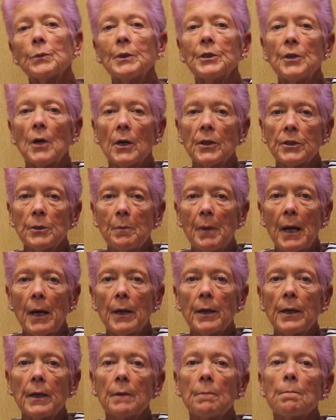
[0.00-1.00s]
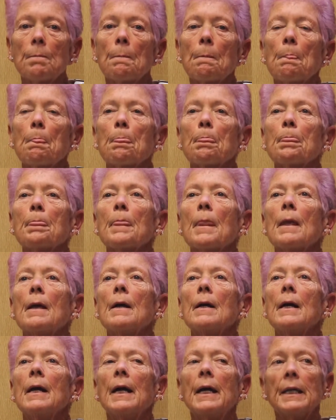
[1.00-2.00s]
we talked about it,
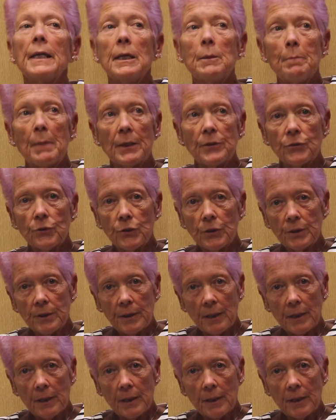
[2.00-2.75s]
and he mentioned